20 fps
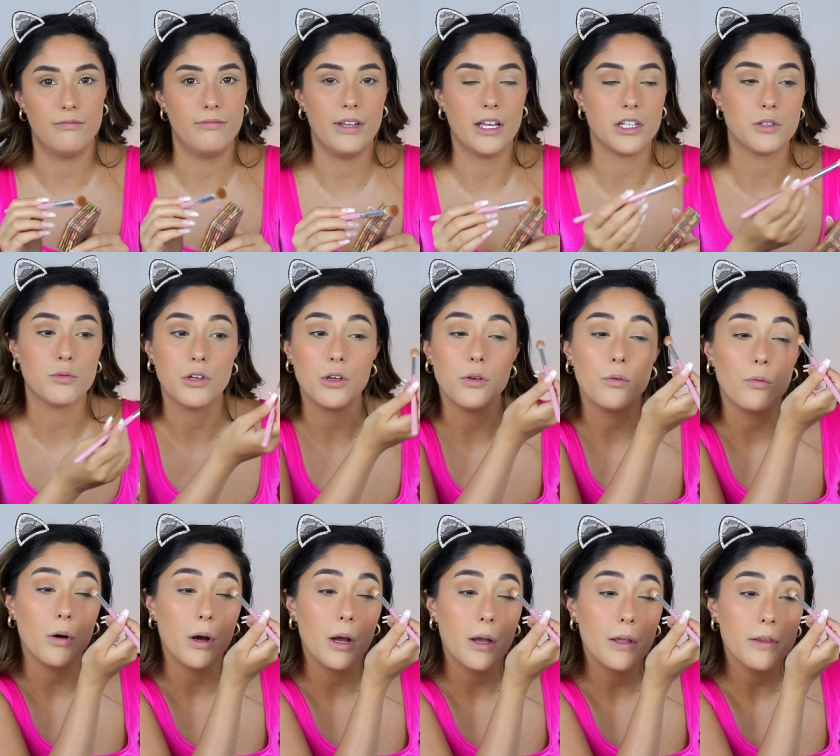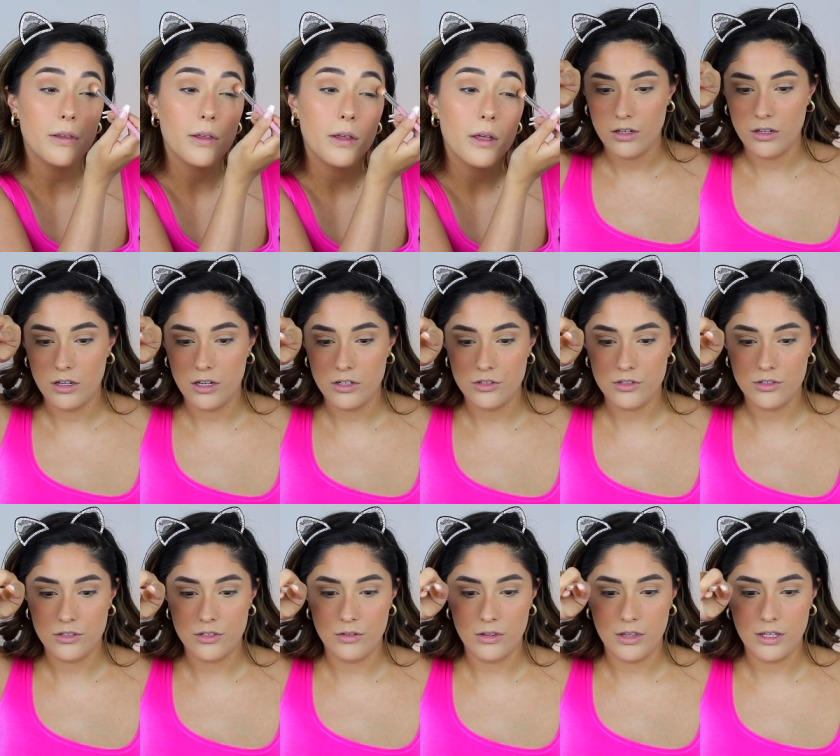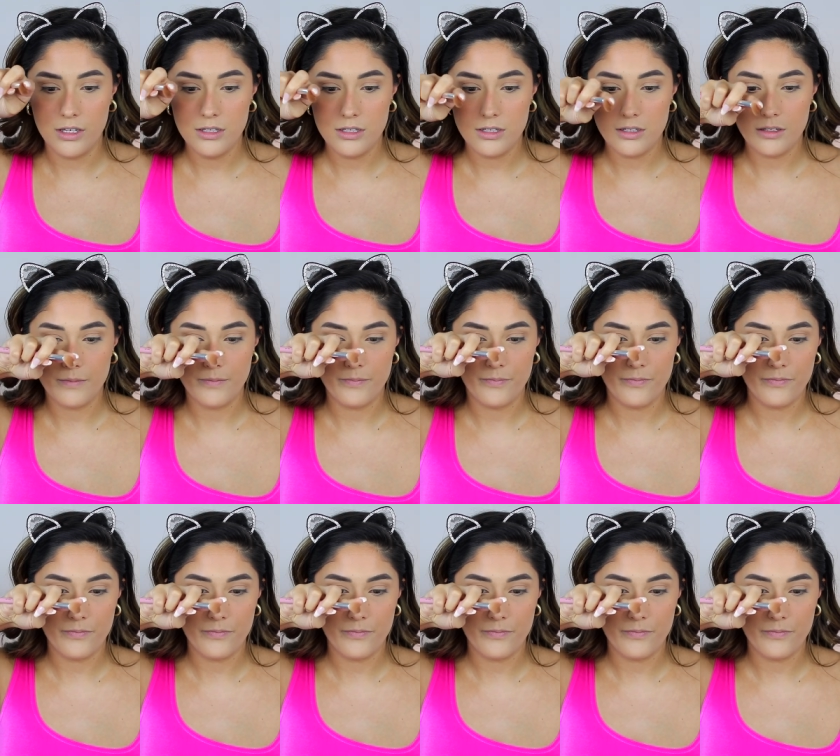that's what you want. I just do this,